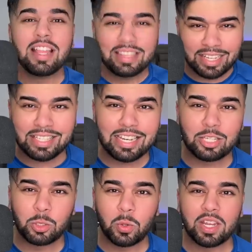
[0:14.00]
The
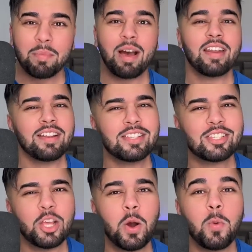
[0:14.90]
internet's talking about it, and
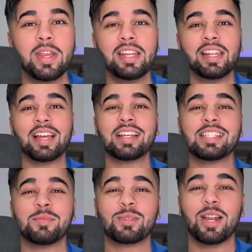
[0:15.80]
so are we. Like and
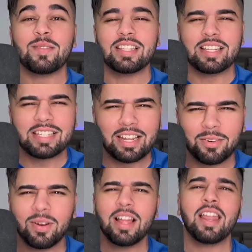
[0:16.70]
subscribe to the
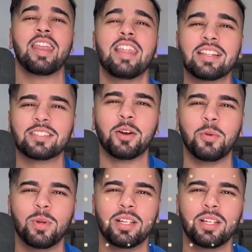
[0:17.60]
channel. Let's go.